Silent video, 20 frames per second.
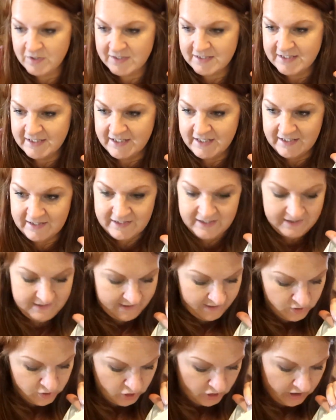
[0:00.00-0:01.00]
want to stick anything in
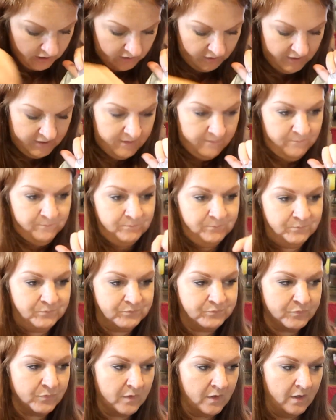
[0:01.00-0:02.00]
that chocolate.
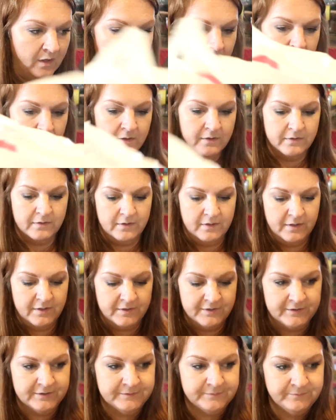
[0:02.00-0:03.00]

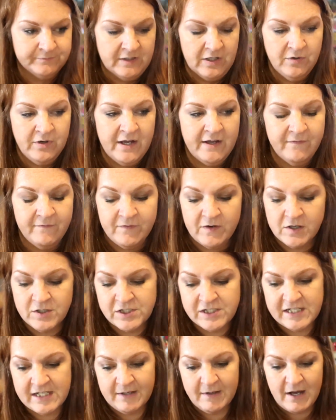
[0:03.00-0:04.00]
Um, okay,
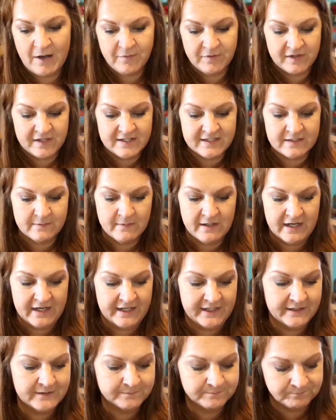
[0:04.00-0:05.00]
first he got with his
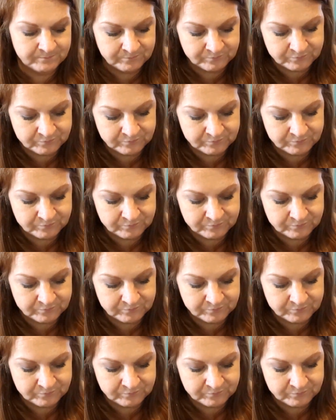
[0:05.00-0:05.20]
money